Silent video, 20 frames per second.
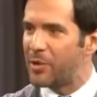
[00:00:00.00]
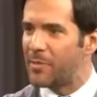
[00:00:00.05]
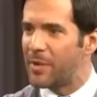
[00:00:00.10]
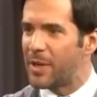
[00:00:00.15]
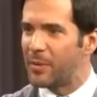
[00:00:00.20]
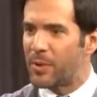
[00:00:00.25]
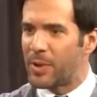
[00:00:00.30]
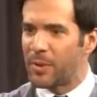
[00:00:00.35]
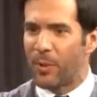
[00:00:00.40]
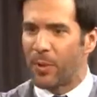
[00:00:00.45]
Do you
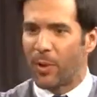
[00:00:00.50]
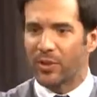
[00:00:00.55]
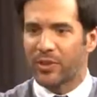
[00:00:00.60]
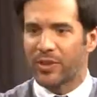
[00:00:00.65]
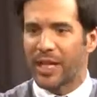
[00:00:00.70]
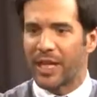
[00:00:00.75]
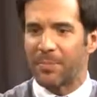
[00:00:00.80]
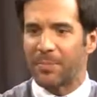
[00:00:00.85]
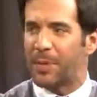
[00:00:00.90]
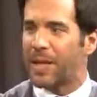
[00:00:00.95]
mean we both
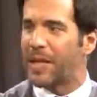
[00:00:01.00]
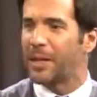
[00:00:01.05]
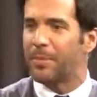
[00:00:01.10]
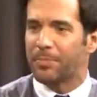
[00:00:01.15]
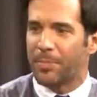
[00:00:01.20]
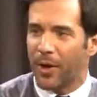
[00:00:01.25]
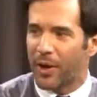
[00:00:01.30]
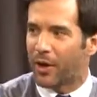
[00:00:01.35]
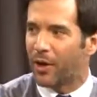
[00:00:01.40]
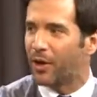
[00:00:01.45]
like
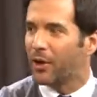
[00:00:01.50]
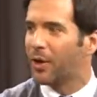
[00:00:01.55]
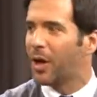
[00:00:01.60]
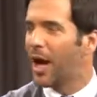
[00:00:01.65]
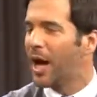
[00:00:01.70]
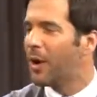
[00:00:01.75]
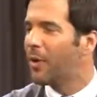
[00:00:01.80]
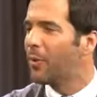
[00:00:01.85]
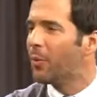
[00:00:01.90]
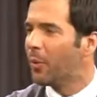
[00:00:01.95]
peanut butter?
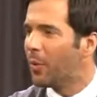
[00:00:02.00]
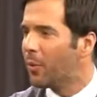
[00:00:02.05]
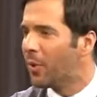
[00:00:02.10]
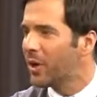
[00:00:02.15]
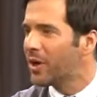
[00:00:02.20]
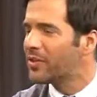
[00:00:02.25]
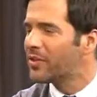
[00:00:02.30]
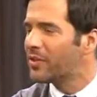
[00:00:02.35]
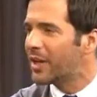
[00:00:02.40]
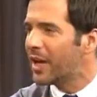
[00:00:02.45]

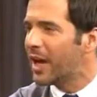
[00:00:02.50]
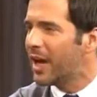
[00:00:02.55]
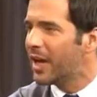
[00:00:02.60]
What is it?